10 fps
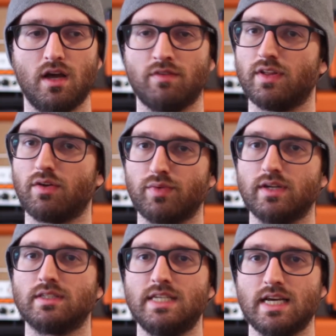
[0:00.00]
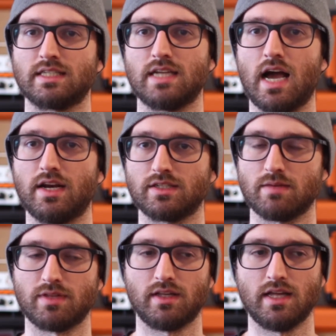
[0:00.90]
like a real TS9 or
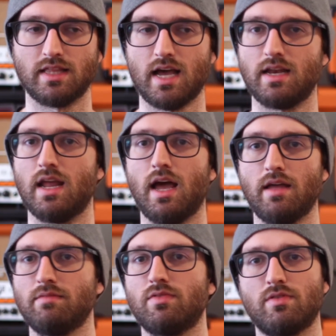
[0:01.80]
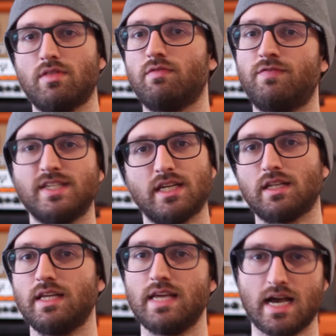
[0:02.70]
something like that. And
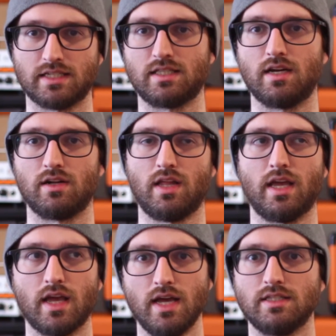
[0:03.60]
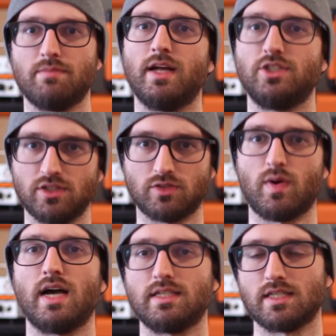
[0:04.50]
physically, yes, they're like dimensions
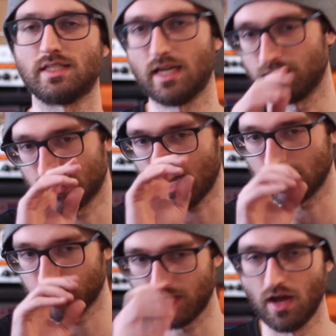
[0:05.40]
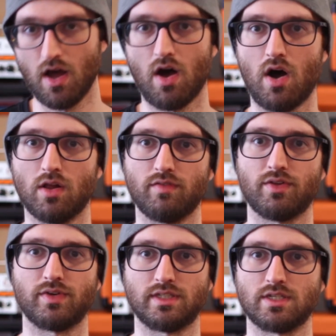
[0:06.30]
wise the same size, but all of the
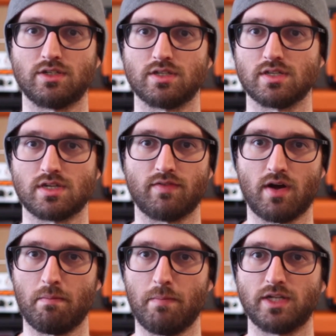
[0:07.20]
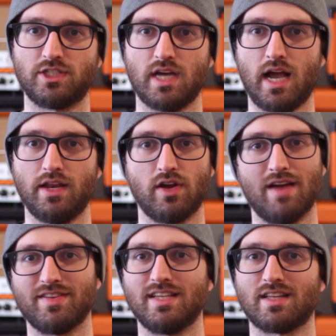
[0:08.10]
resistors and stuff are much tinier.
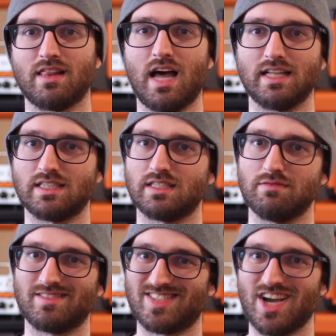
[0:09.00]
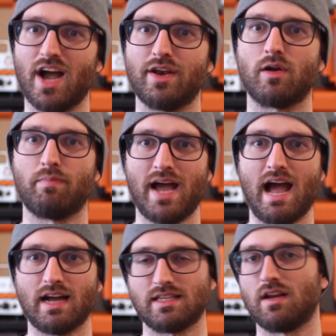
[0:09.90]
Everything's a lot tighter
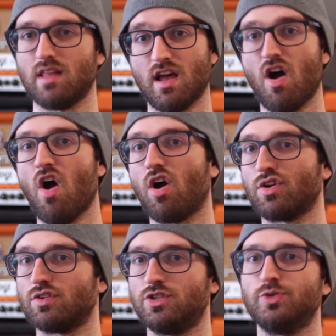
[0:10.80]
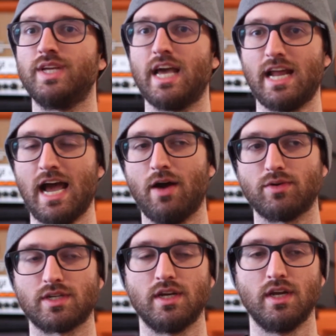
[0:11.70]
packed and a lot harder to get out.